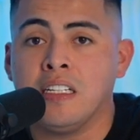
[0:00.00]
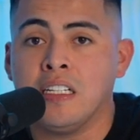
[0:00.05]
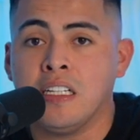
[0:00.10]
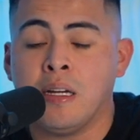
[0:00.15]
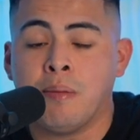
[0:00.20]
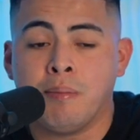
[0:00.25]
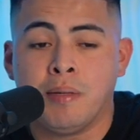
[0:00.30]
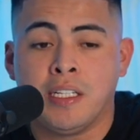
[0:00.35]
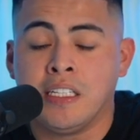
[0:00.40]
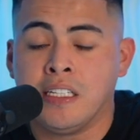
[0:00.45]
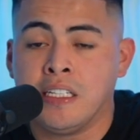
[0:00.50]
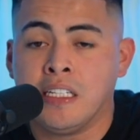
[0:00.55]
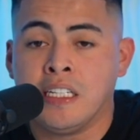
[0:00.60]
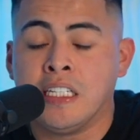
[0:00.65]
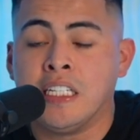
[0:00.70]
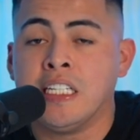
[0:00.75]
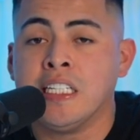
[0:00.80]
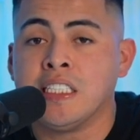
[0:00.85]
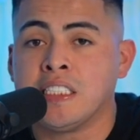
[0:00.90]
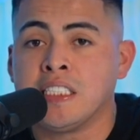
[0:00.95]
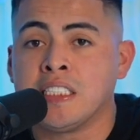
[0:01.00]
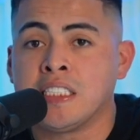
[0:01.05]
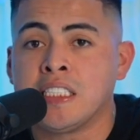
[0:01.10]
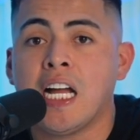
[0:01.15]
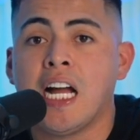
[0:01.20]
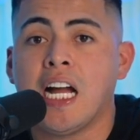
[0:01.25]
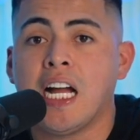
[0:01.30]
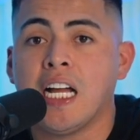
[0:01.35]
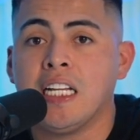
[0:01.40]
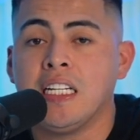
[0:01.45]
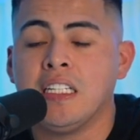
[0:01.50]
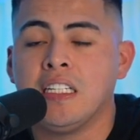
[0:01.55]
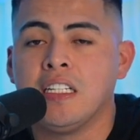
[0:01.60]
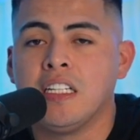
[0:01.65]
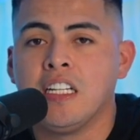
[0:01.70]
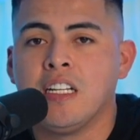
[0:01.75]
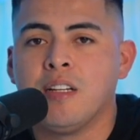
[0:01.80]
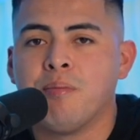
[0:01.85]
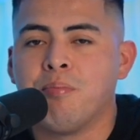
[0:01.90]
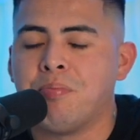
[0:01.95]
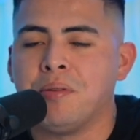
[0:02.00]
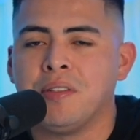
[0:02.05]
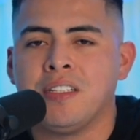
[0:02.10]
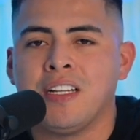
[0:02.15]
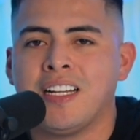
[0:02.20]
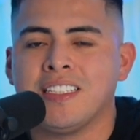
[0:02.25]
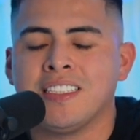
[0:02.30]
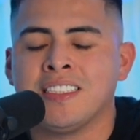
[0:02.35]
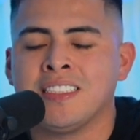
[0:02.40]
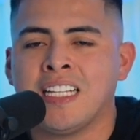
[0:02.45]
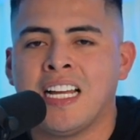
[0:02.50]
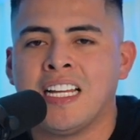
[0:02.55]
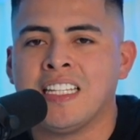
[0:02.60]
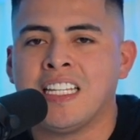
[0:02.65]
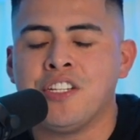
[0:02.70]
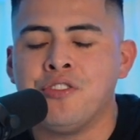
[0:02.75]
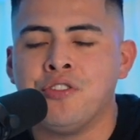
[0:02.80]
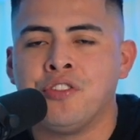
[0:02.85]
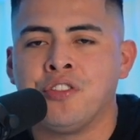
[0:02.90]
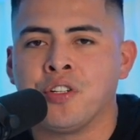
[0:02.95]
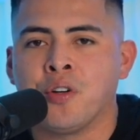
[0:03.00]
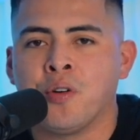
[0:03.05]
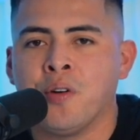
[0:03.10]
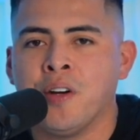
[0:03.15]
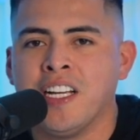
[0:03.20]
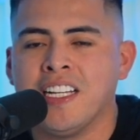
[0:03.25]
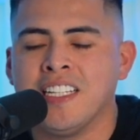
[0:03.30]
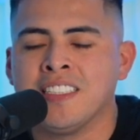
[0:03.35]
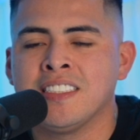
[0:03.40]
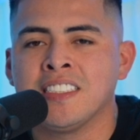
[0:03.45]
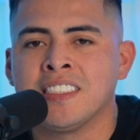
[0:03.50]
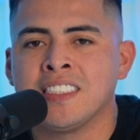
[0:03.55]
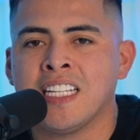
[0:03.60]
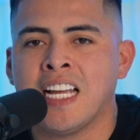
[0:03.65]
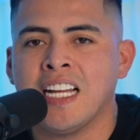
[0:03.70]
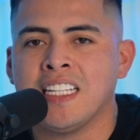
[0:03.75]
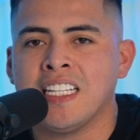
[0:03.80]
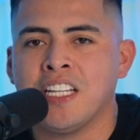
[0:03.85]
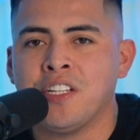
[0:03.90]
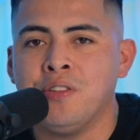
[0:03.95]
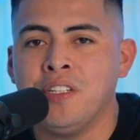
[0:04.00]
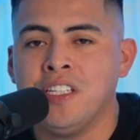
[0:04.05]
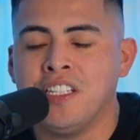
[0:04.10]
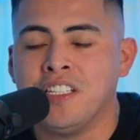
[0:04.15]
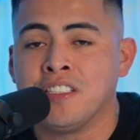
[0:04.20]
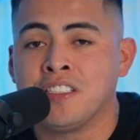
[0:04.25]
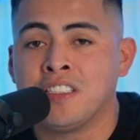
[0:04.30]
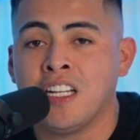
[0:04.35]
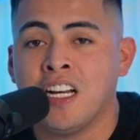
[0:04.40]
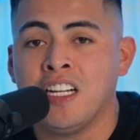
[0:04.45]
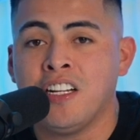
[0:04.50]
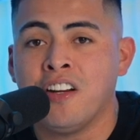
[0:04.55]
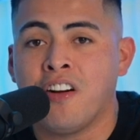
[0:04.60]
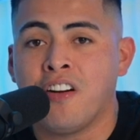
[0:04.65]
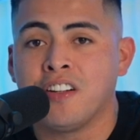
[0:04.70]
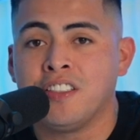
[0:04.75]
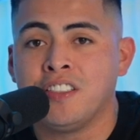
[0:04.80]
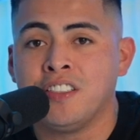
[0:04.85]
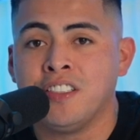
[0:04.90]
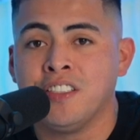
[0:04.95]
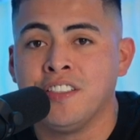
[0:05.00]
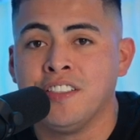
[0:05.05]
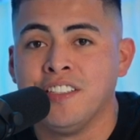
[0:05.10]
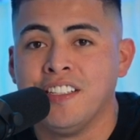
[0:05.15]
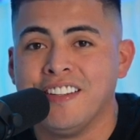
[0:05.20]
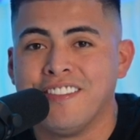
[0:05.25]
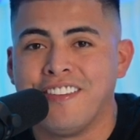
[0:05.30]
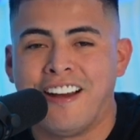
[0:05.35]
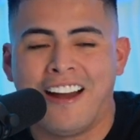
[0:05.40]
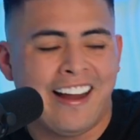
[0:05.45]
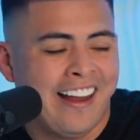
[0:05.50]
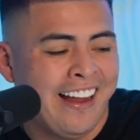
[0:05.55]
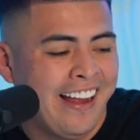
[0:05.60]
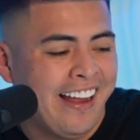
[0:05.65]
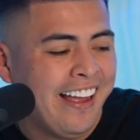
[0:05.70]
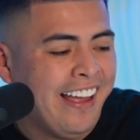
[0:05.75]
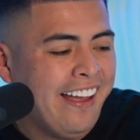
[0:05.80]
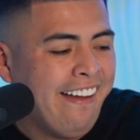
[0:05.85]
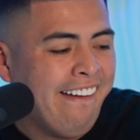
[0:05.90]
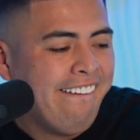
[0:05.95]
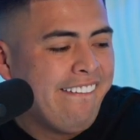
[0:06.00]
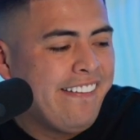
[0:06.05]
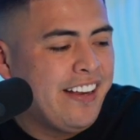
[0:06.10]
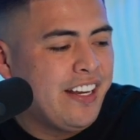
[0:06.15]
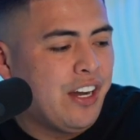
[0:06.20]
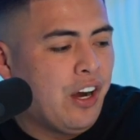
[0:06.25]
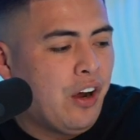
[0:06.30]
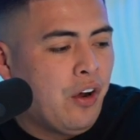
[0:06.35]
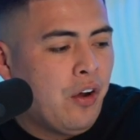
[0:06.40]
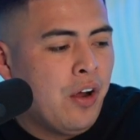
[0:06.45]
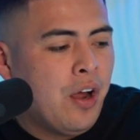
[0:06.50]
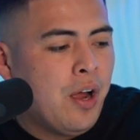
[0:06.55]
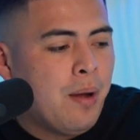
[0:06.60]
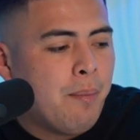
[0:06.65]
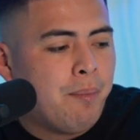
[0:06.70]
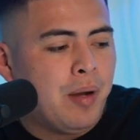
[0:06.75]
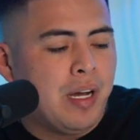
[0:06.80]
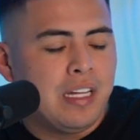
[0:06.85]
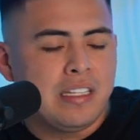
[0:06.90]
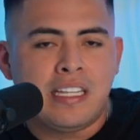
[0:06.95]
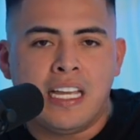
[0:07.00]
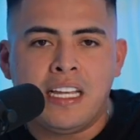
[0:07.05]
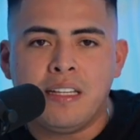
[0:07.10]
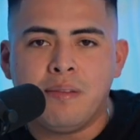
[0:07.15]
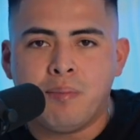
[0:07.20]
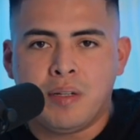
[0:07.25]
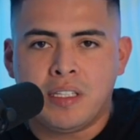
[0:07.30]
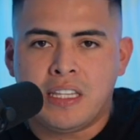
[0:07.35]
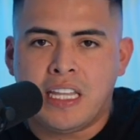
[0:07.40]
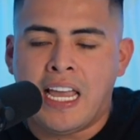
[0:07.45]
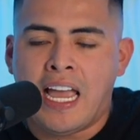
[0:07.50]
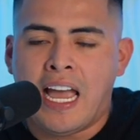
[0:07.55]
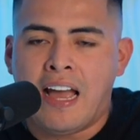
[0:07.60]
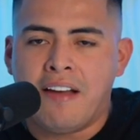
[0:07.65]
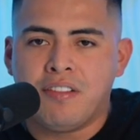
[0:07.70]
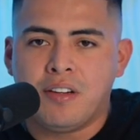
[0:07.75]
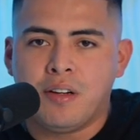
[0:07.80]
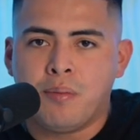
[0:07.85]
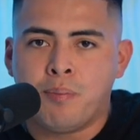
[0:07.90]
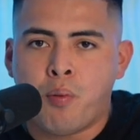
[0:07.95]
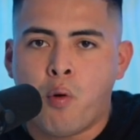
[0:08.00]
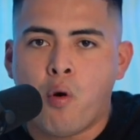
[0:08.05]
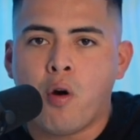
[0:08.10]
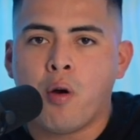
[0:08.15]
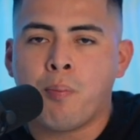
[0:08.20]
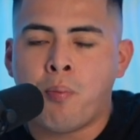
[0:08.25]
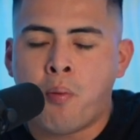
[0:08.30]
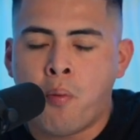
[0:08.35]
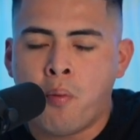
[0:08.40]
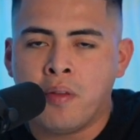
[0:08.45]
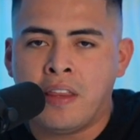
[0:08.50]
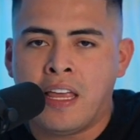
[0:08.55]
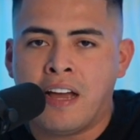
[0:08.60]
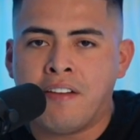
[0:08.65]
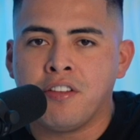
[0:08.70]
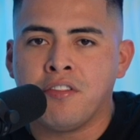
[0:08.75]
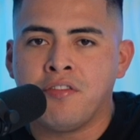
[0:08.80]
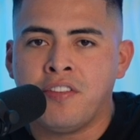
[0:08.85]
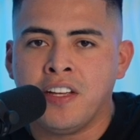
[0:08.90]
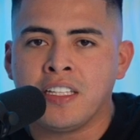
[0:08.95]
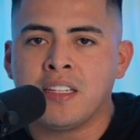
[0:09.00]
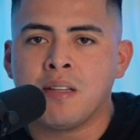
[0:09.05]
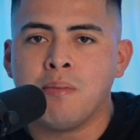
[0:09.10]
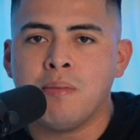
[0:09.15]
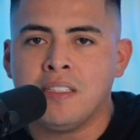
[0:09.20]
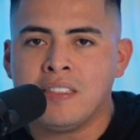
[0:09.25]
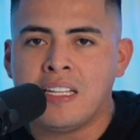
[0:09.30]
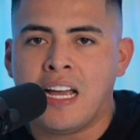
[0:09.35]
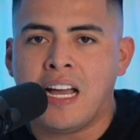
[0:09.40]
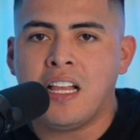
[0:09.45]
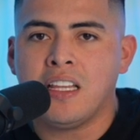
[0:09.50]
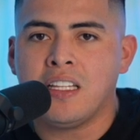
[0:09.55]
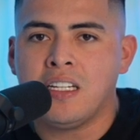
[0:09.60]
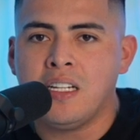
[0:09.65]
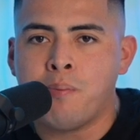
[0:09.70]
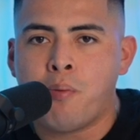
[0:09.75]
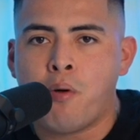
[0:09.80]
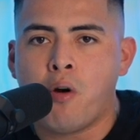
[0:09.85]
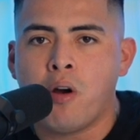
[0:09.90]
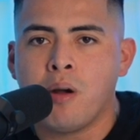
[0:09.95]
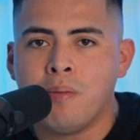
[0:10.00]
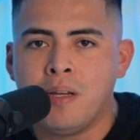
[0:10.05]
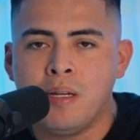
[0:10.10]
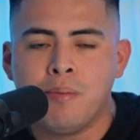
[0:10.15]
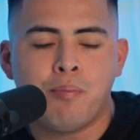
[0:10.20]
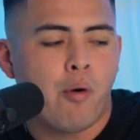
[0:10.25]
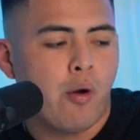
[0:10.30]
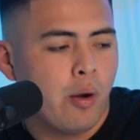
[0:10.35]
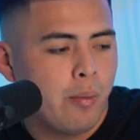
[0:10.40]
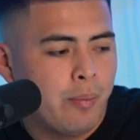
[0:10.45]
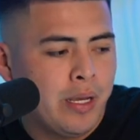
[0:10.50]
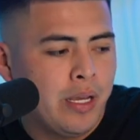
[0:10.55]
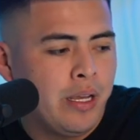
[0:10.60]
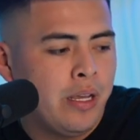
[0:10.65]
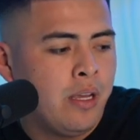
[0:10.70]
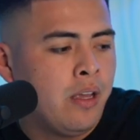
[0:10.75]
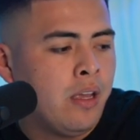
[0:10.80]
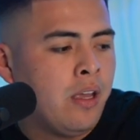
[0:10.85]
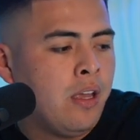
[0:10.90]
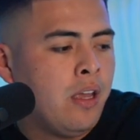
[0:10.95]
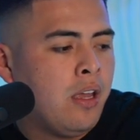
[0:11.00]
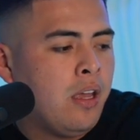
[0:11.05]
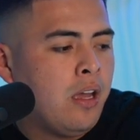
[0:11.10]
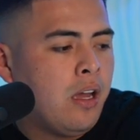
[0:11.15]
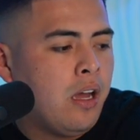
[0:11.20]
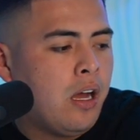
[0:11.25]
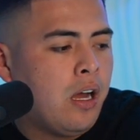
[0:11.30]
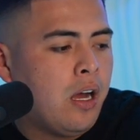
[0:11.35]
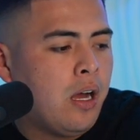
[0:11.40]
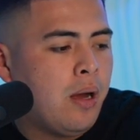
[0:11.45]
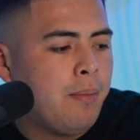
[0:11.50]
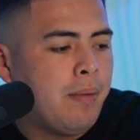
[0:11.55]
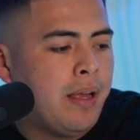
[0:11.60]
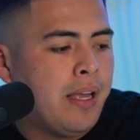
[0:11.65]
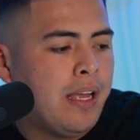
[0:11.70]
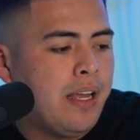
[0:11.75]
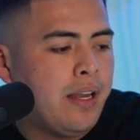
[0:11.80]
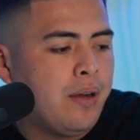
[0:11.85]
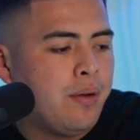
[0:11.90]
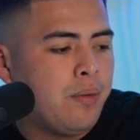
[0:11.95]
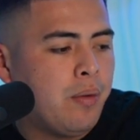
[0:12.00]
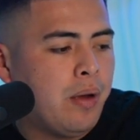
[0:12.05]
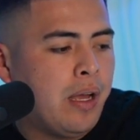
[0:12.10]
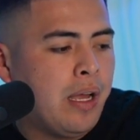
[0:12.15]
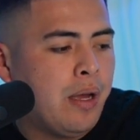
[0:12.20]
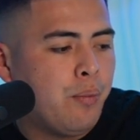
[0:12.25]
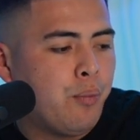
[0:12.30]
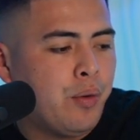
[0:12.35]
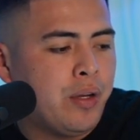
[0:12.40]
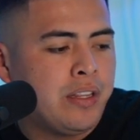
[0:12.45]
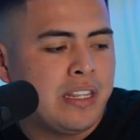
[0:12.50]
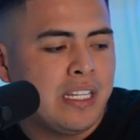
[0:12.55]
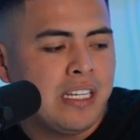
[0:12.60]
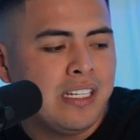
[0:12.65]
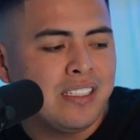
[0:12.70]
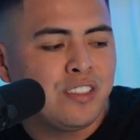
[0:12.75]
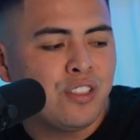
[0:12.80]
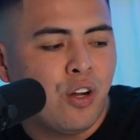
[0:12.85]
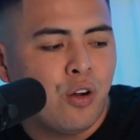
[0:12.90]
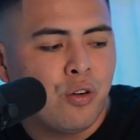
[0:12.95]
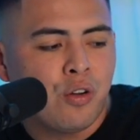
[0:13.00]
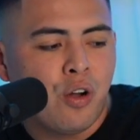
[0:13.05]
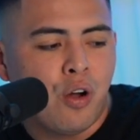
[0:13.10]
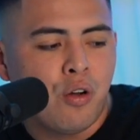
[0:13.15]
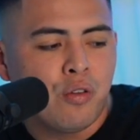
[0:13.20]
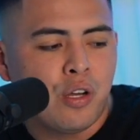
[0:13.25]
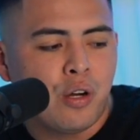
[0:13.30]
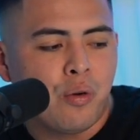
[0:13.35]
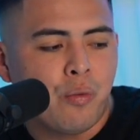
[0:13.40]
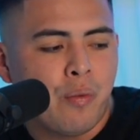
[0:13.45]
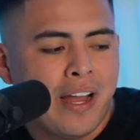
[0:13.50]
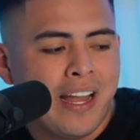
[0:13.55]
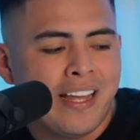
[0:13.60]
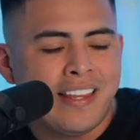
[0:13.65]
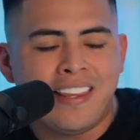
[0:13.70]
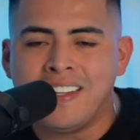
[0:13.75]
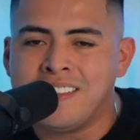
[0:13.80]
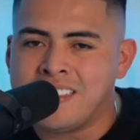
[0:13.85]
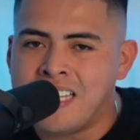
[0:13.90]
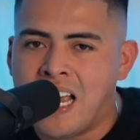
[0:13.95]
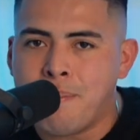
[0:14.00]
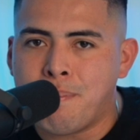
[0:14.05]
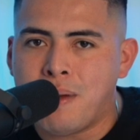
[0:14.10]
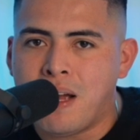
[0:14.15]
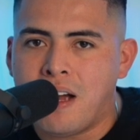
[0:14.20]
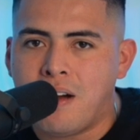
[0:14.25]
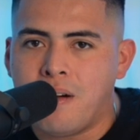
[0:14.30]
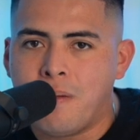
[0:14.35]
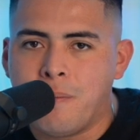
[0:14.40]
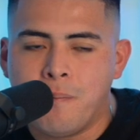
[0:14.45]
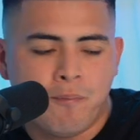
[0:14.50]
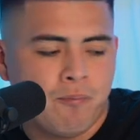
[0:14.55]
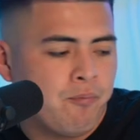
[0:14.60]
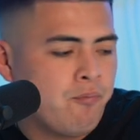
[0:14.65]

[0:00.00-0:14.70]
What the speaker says: I mean, it is a sign, but not a sign that you should quit. It's a sign that you need to study harder, dude, right? But they have a victim mentality, poor me. And when things don't go their way, they tap out.